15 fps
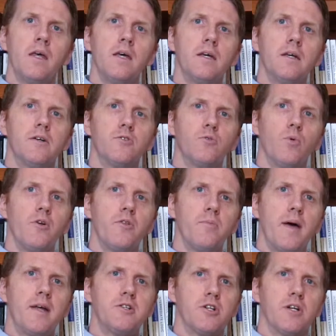It is worth
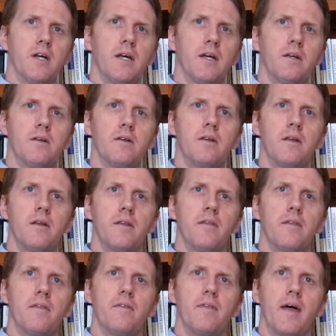mentioning
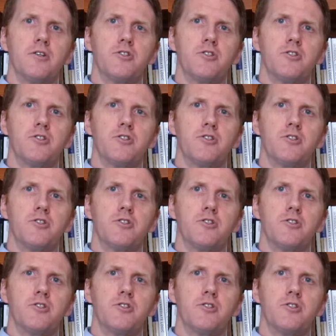that